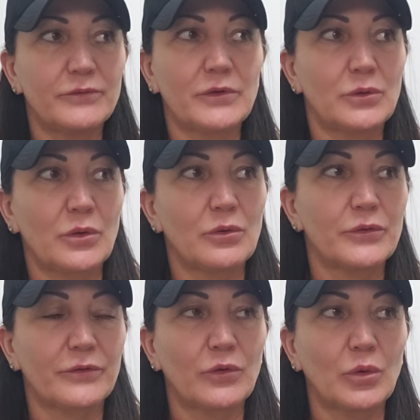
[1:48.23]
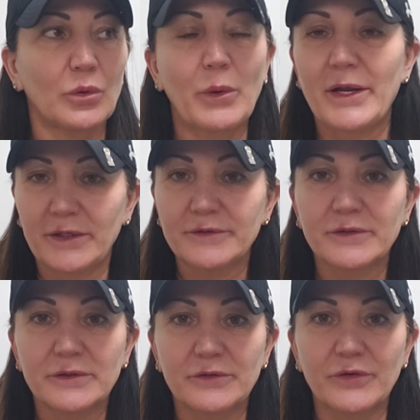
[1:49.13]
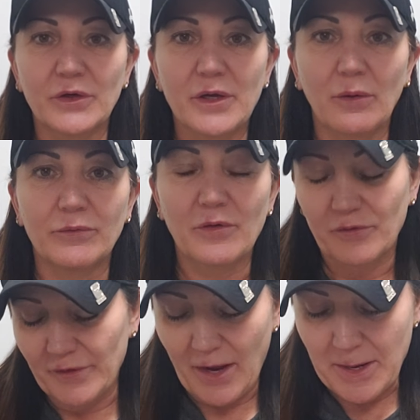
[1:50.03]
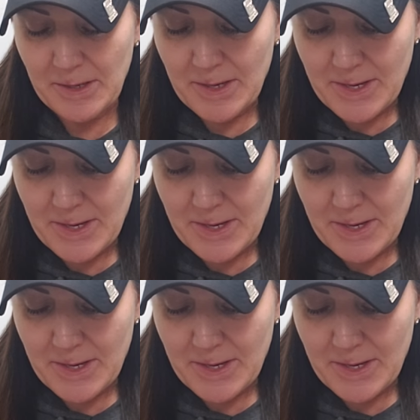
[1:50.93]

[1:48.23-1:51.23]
photos for weddings, it's very helpful for that.